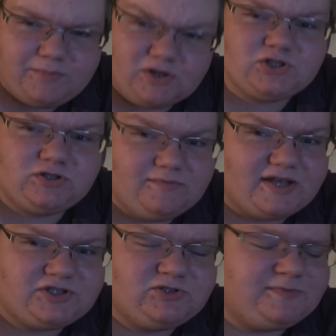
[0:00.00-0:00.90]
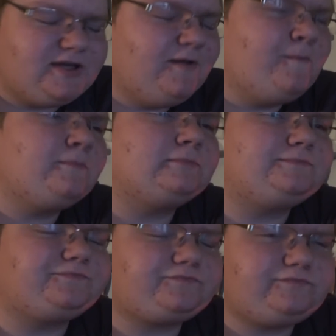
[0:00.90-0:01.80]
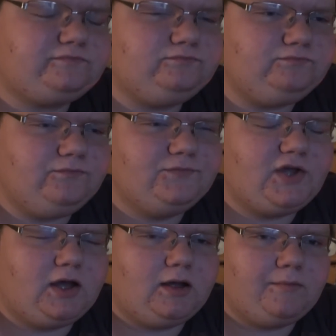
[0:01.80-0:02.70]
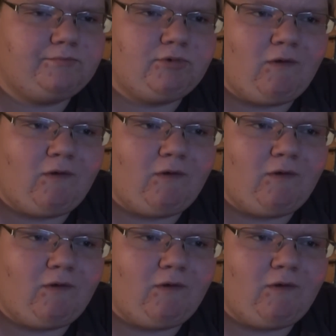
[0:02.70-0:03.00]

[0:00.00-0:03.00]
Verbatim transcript: Personal message me. Um,